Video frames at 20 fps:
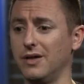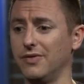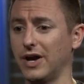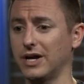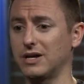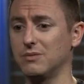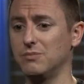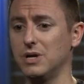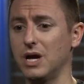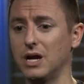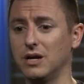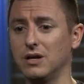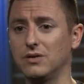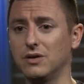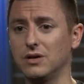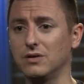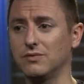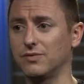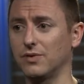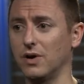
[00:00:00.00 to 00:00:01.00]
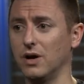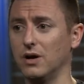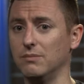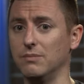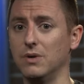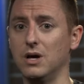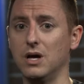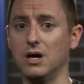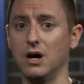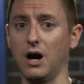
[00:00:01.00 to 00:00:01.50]
That can be anything from
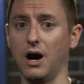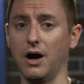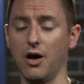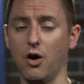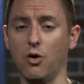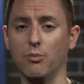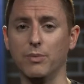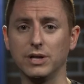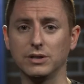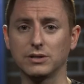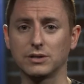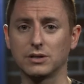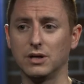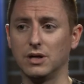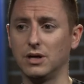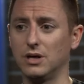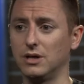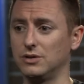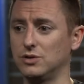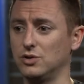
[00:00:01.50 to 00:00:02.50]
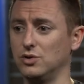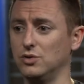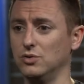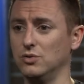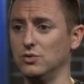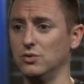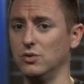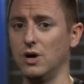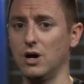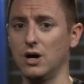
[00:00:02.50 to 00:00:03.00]
a helmet to
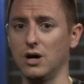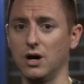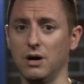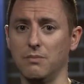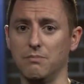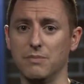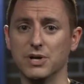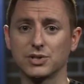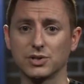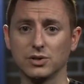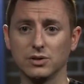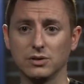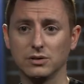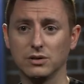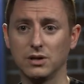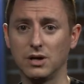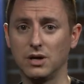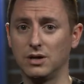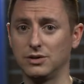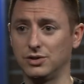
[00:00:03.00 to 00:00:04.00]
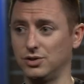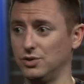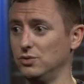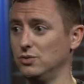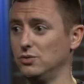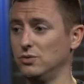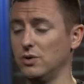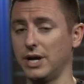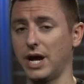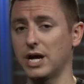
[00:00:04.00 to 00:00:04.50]
a missile to
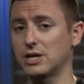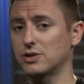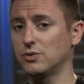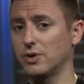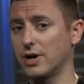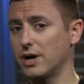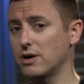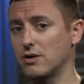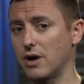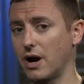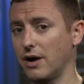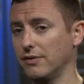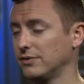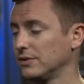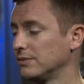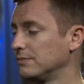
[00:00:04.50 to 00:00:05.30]
an actual aircraft.